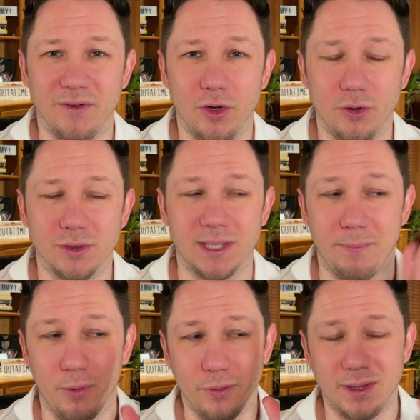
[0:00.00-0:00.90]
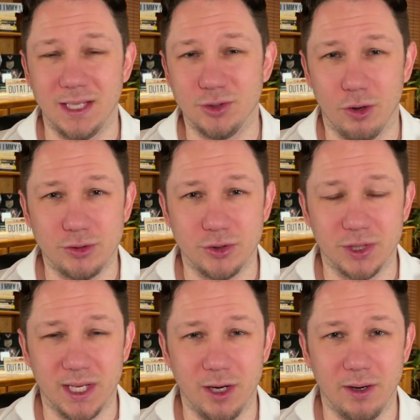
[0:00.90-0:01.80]
news that both the Social
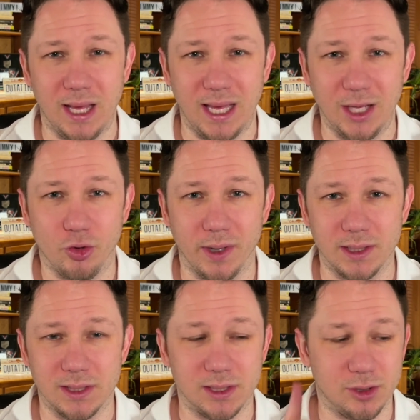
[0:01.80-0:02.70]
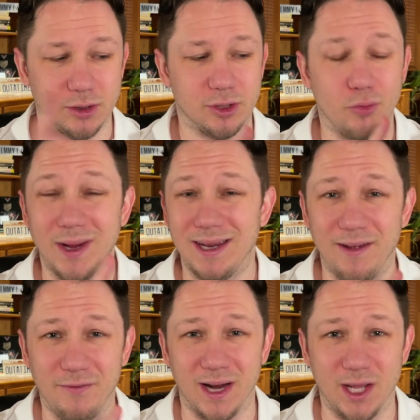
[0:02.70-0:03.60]
Security increases, there's three
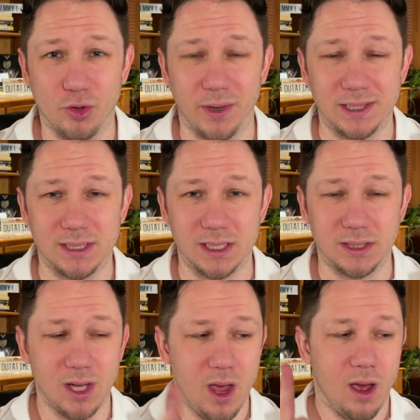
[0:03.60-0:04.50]
different increases,